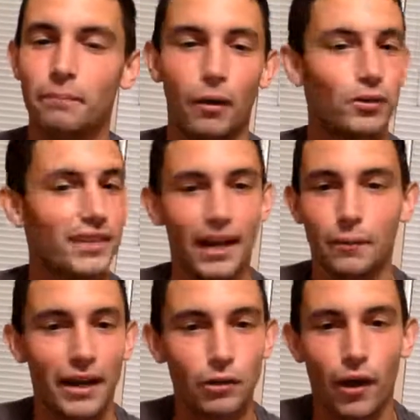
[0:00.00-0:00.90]
but we'll take them
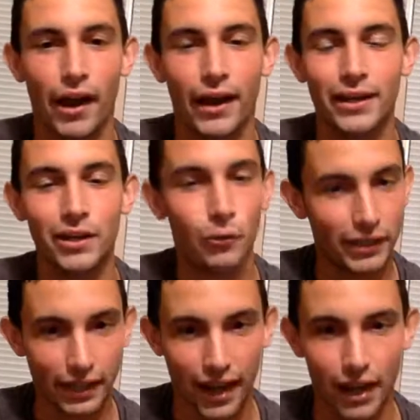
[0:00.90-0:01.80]
anyway. We
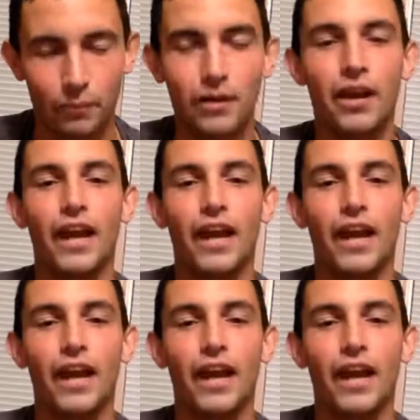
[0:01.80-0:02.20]
can get them.